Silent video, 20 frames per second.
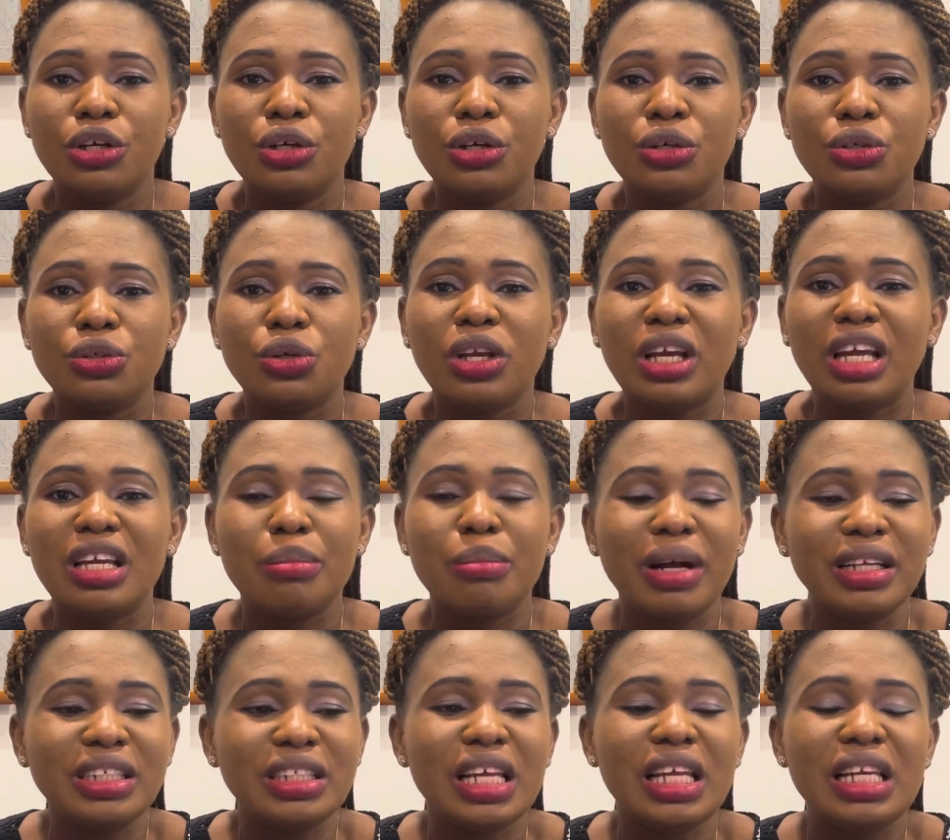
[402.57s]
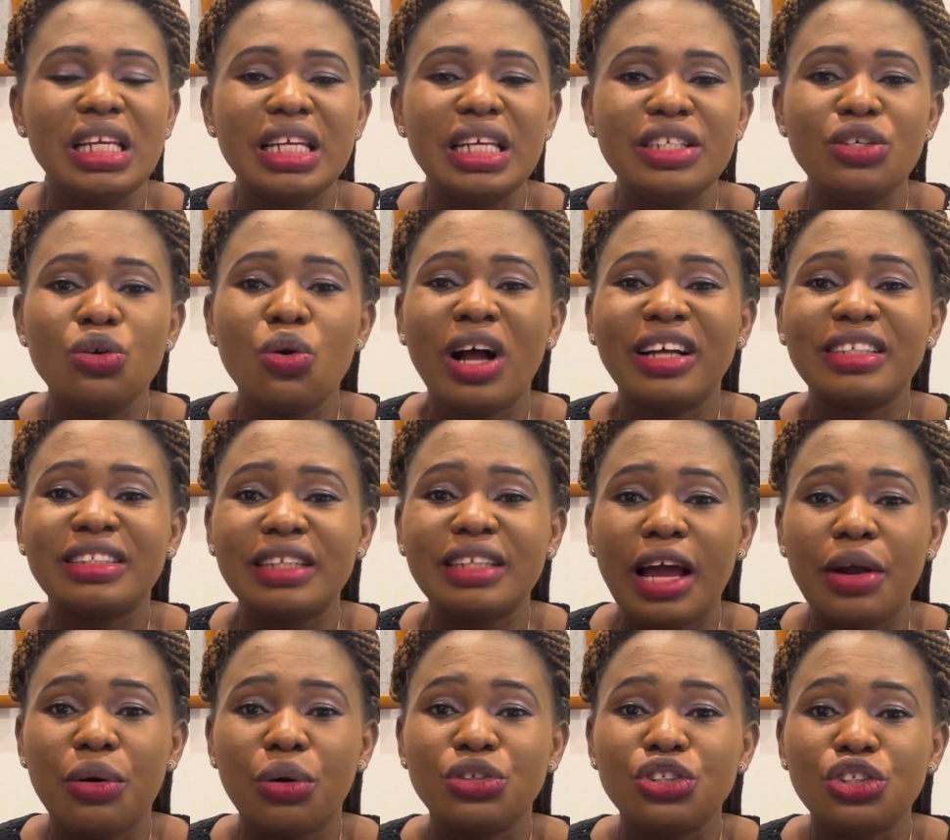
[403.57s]
So you can imagine a lady who has
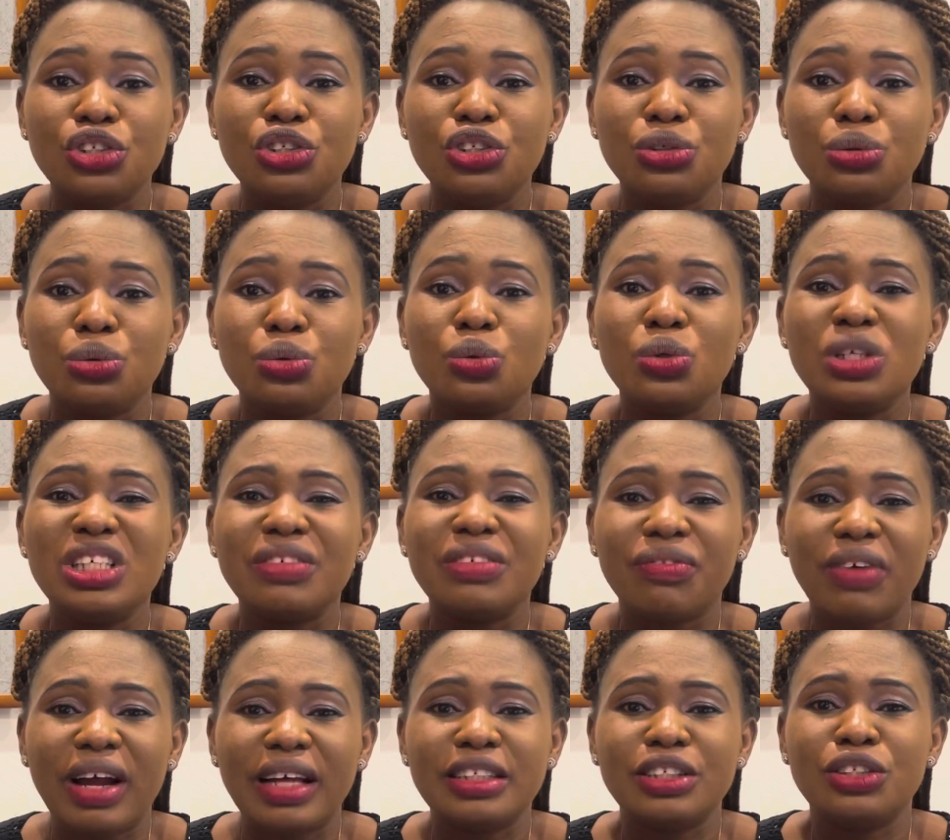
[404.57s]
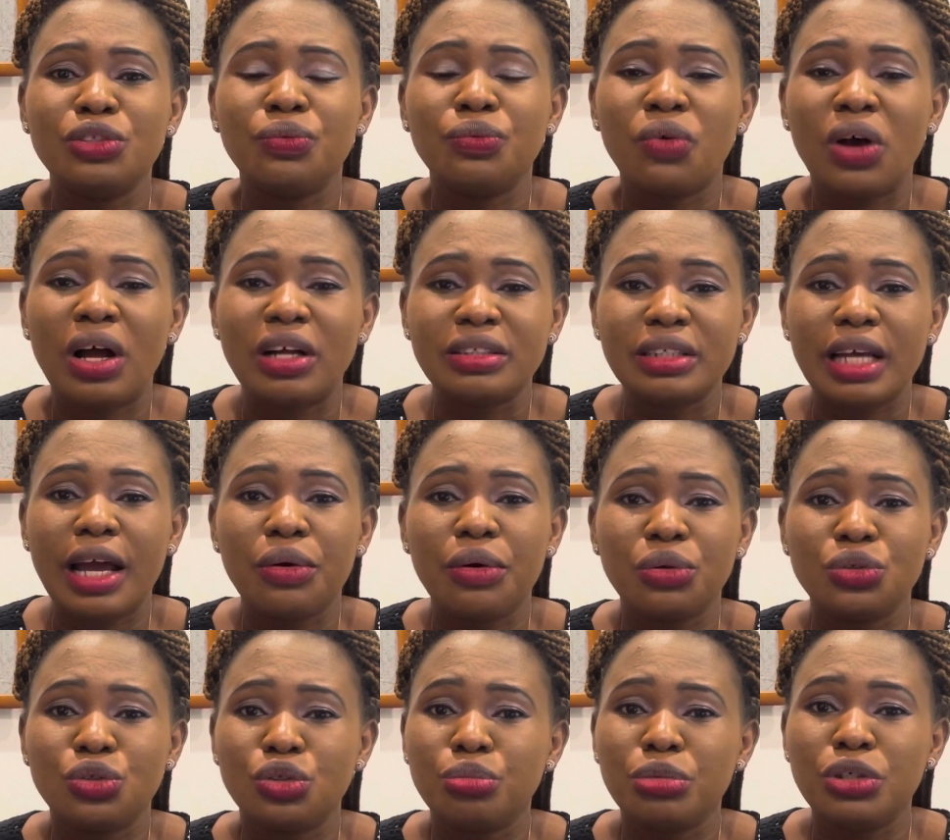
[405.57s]
thyroid issues, who is fighting for her
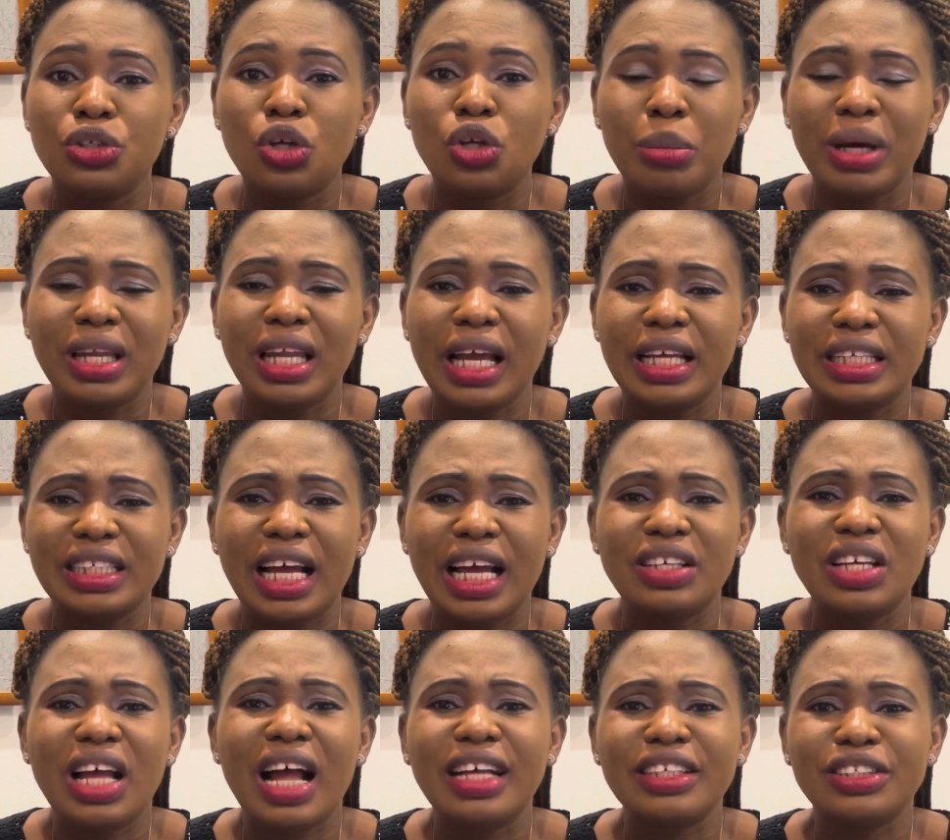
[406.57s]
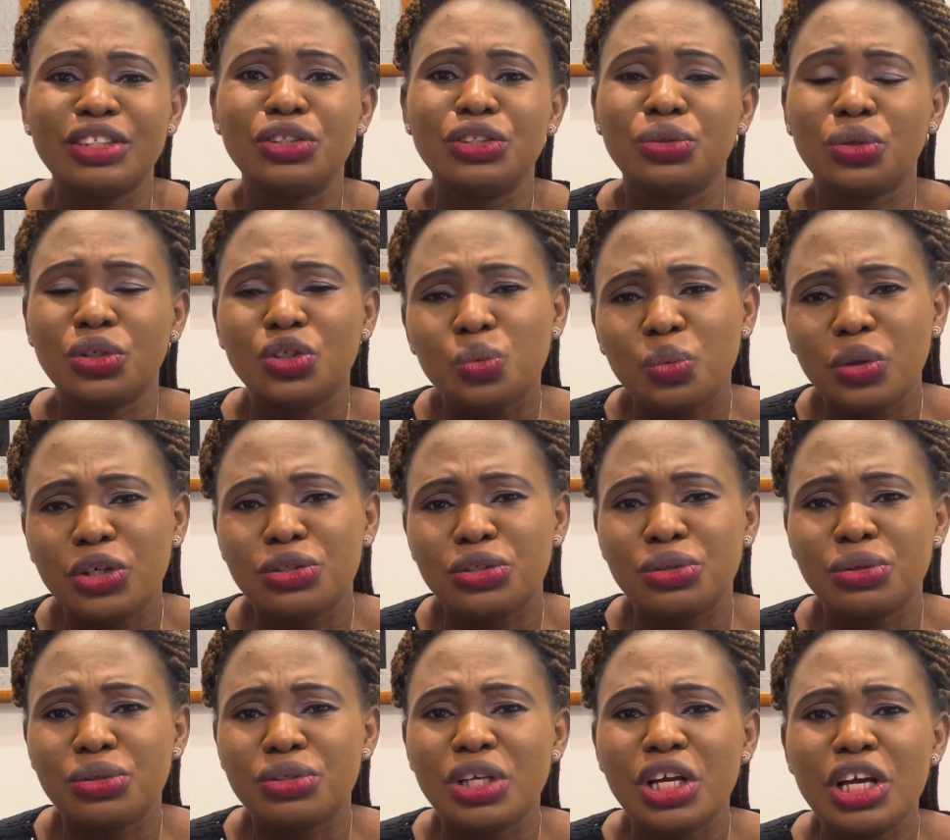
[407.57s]
thyroid to be normalized, and you're asking such
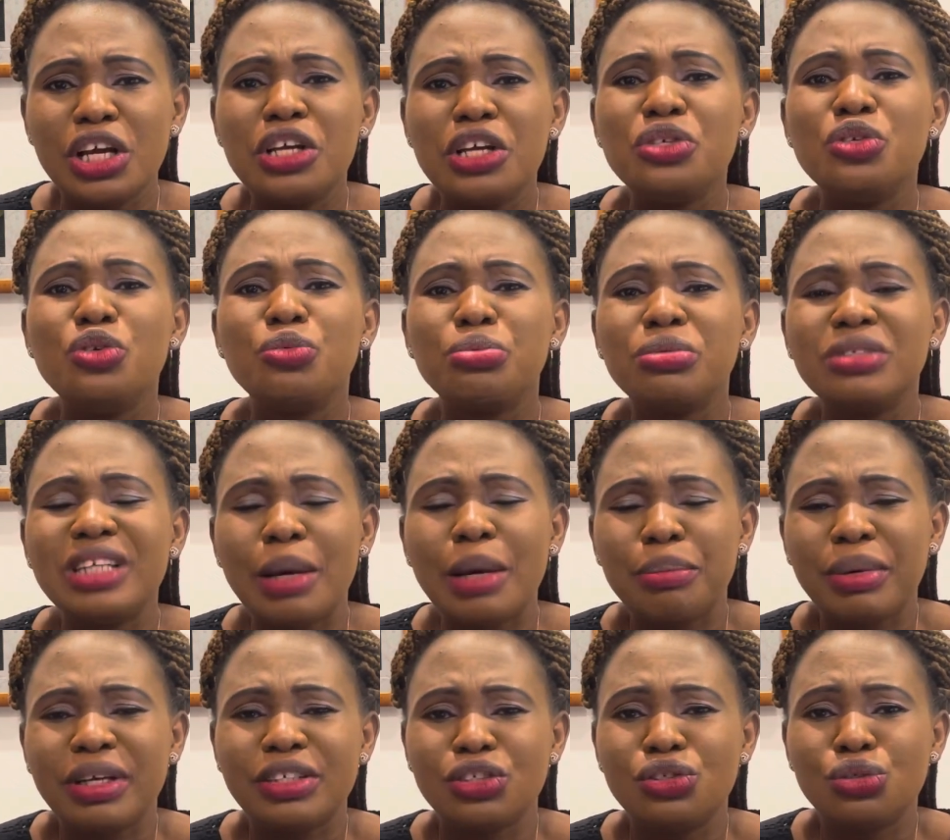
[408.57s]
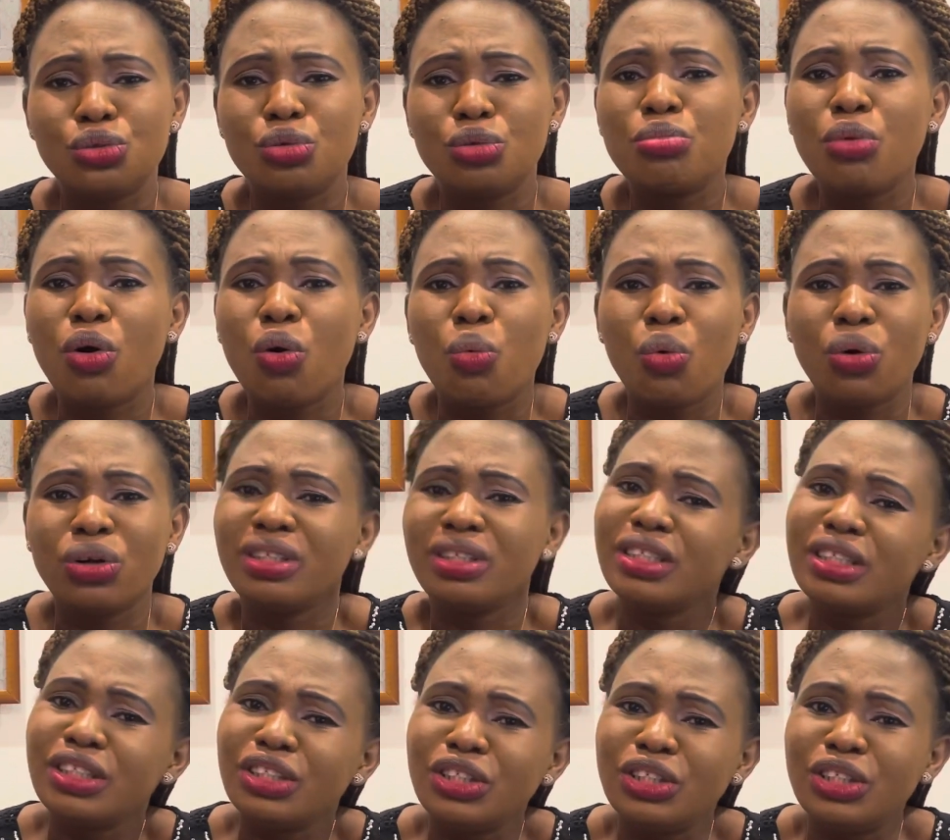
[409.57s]
questions. You put that person into more what?
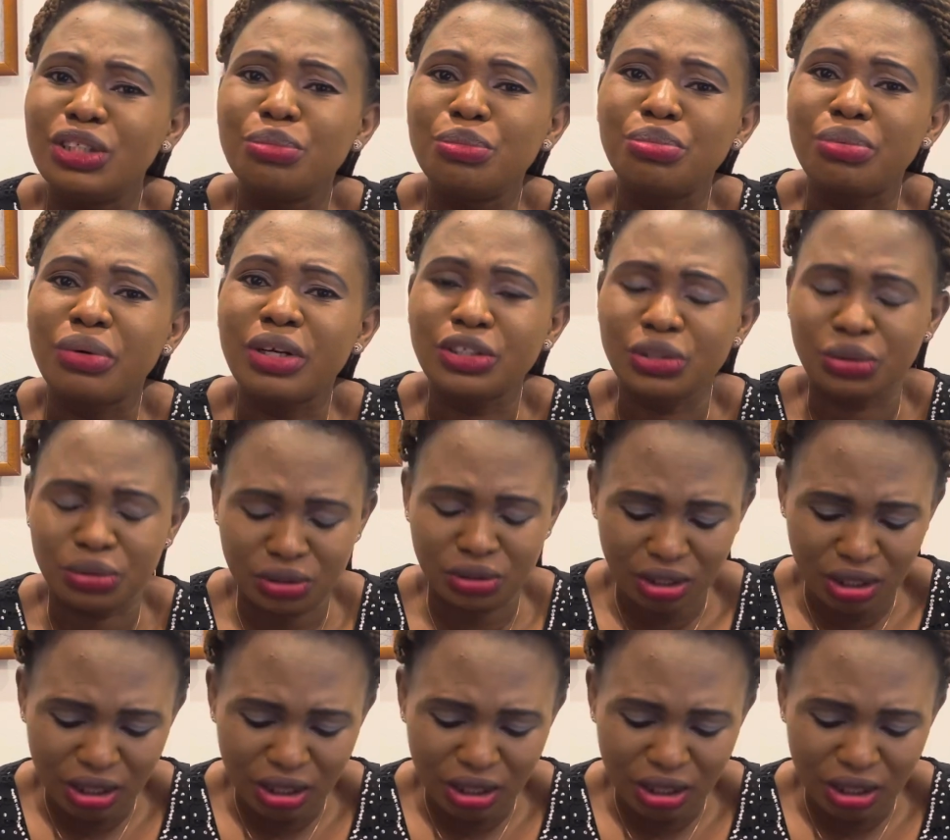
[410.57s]
Depression.